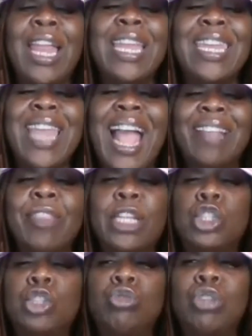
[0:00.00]
Not
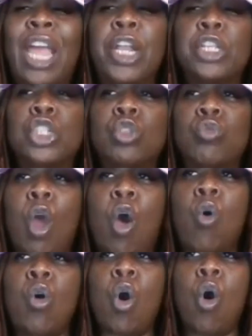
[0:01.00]
that you trying to
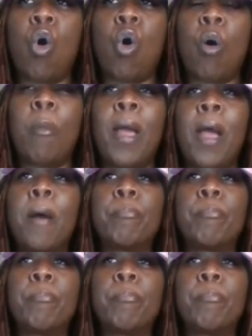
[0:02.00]
strong arm,